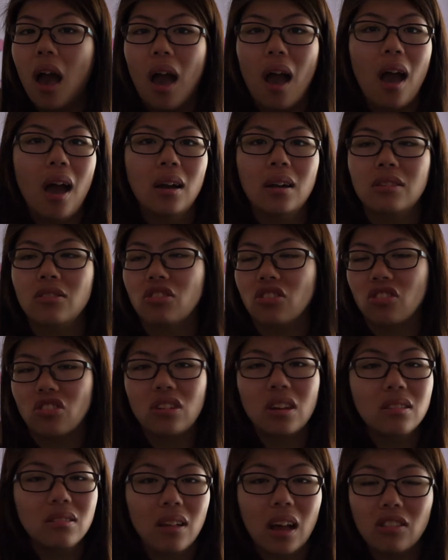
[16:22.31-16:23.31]
And I'm
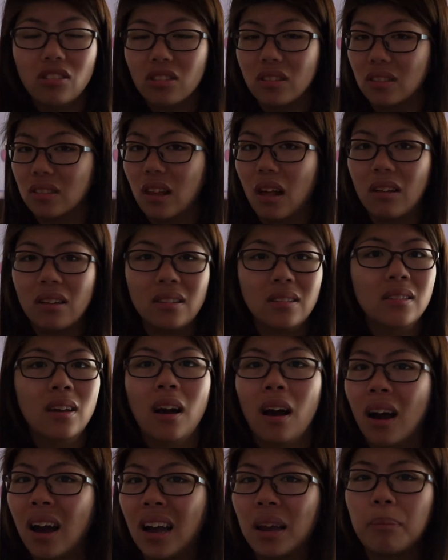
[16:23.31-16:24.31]
not just telling
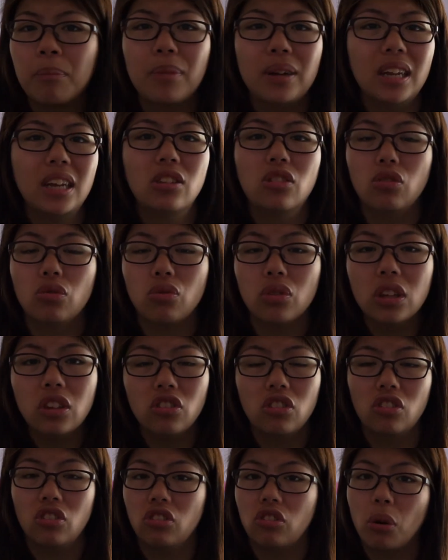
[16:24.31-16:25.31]
time, but it's really
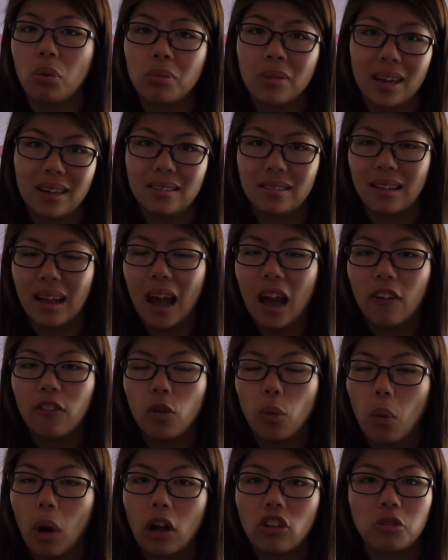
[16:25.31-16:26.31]
just so nice to have a
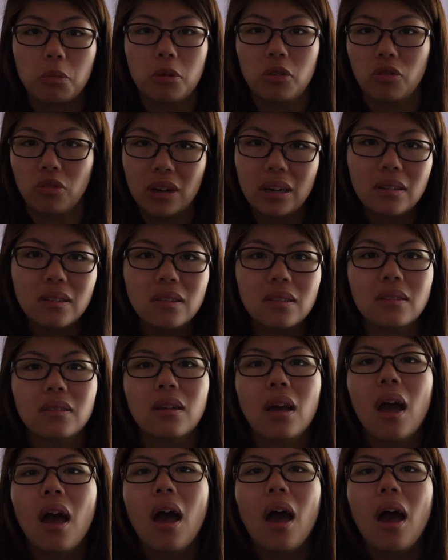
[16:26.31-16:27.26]
watch on my wrist